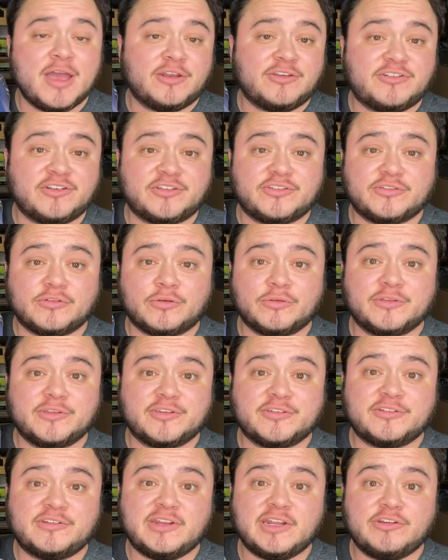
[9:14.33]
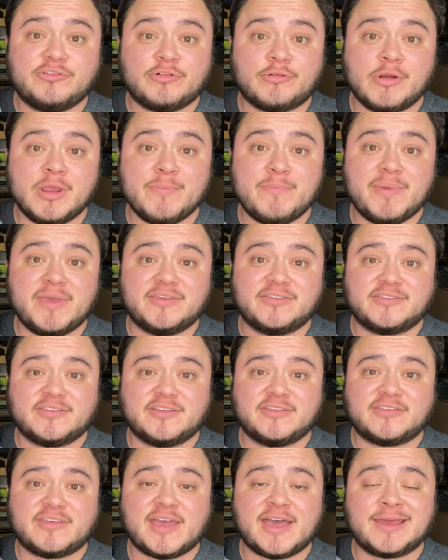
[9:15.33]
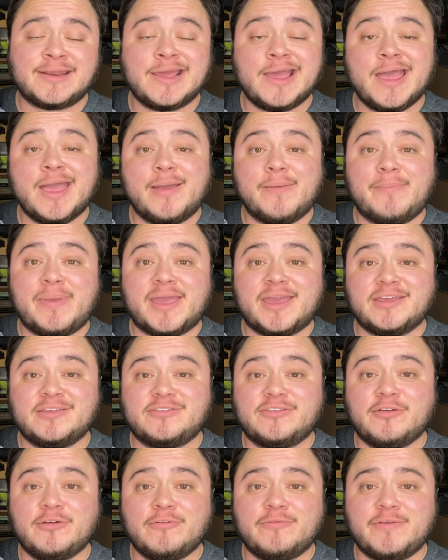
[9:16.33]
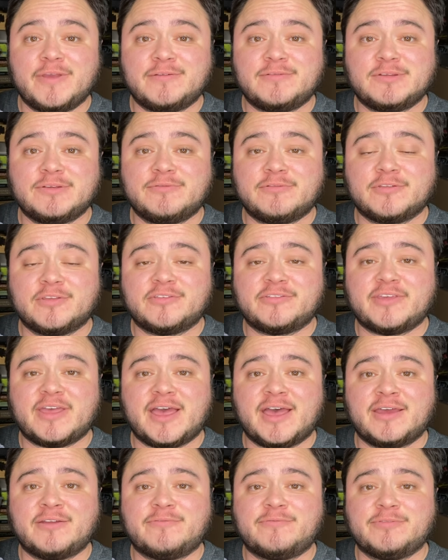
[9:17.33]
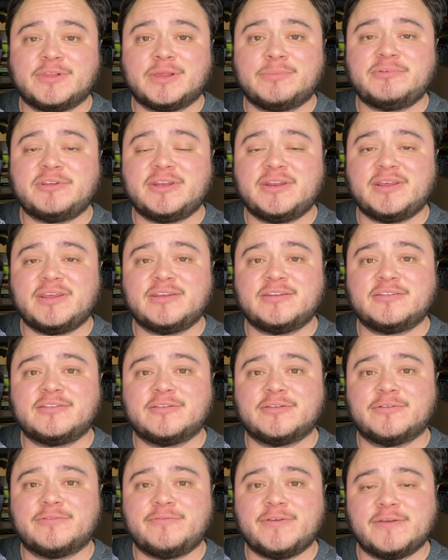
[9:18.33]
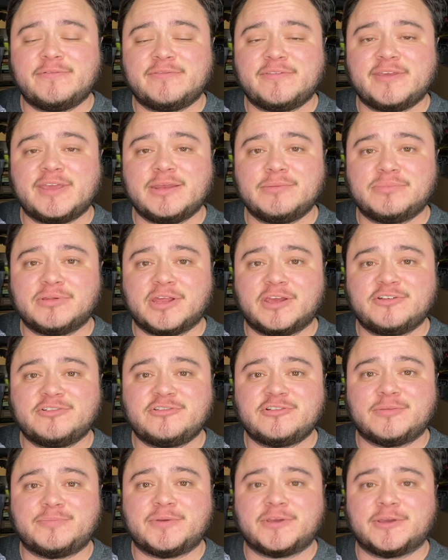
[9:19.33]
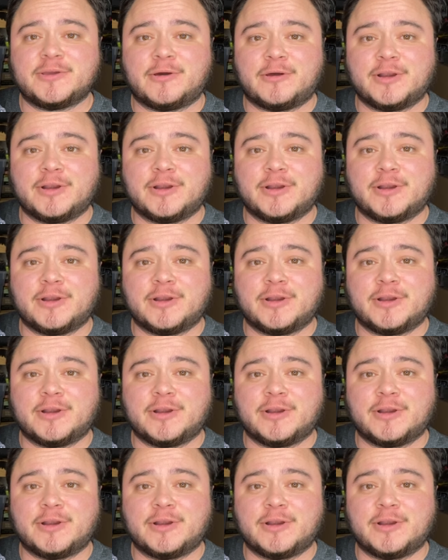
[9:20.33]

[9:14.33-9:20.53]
Just sold this Detroit Pistons hat. Paid $2.50 for this hat. Flipped it into $15 plus shipping on